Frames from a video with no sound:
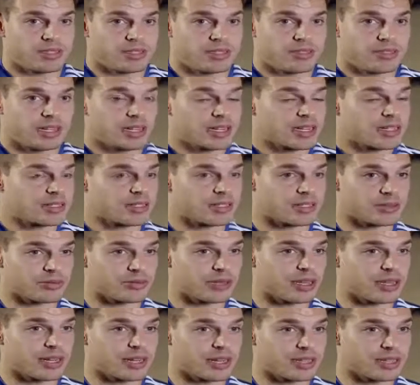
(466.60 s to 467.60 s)
targets that
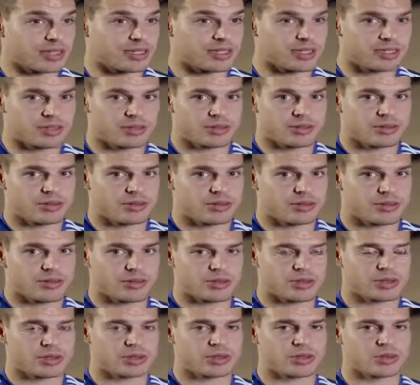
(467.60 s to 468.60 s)
we are getting. You know, we
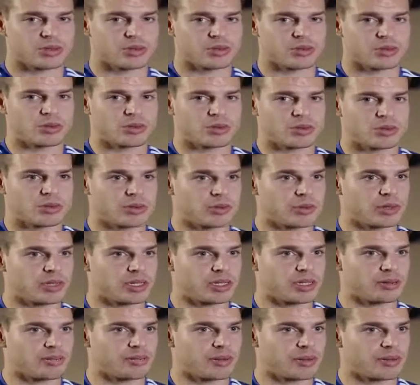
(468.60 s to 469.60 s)
wanted to
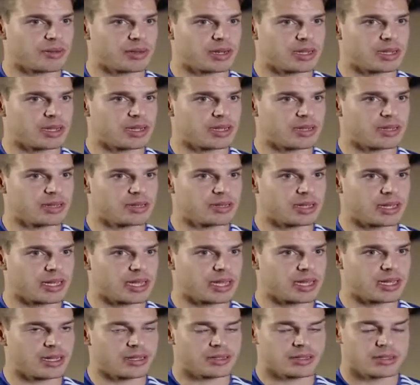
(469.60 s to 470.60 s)
win the Premier League
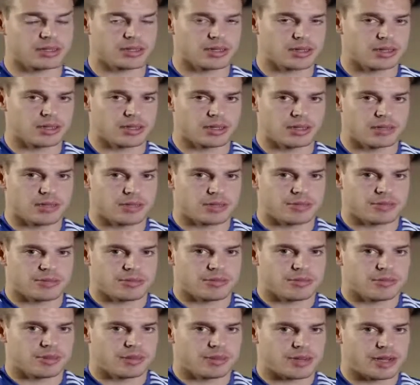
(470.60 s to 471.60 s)
again.
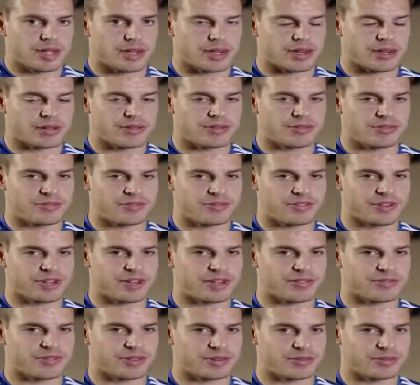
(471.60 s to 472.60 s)
We are
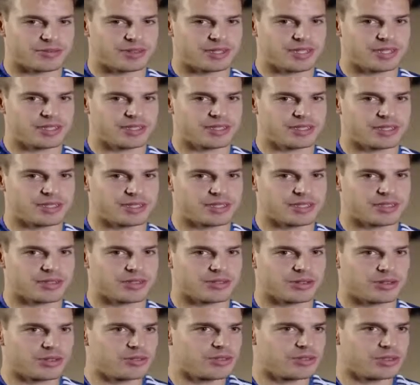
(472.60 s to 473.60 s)
far from this,
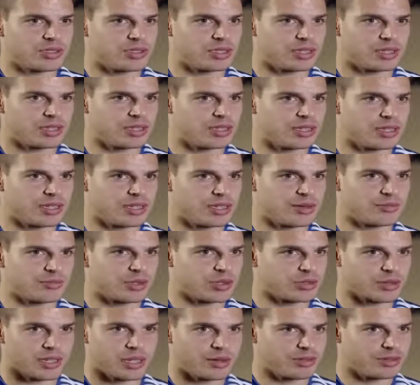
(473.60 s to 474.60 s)
and obviously I'm
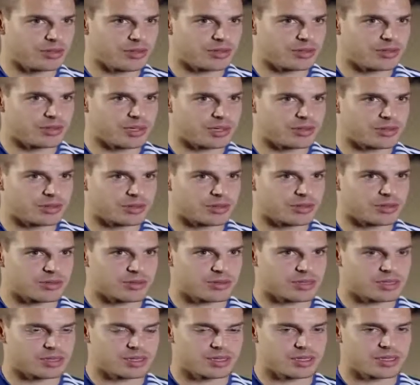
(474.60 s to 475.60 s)
not happy,
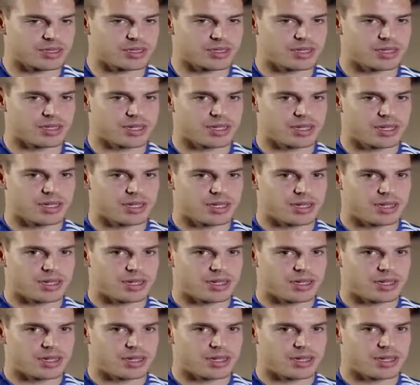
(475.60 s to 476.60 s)
because
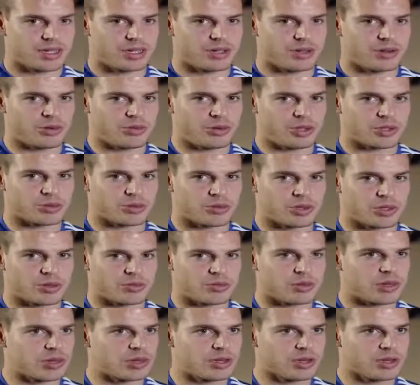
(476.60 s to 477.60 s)
I always want
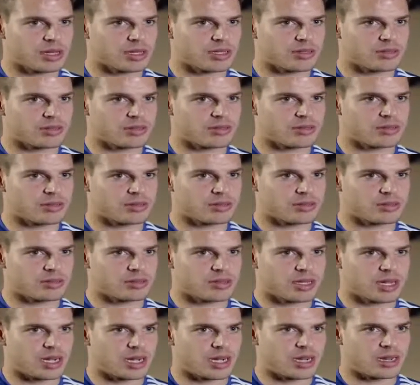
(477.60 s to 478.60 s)
more,
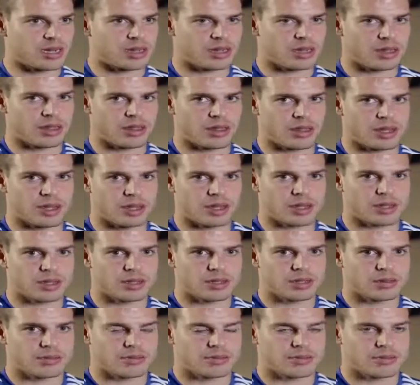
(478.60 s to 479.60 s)
and I
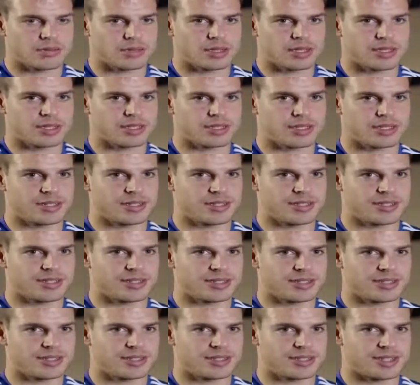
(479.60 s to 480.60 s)
think
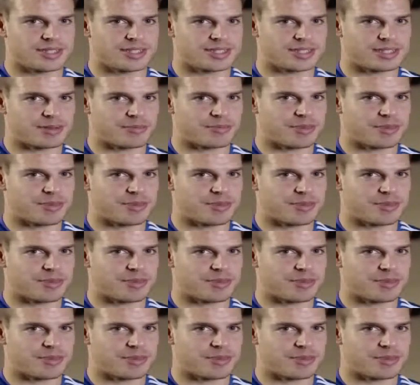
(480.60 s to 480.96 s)
as a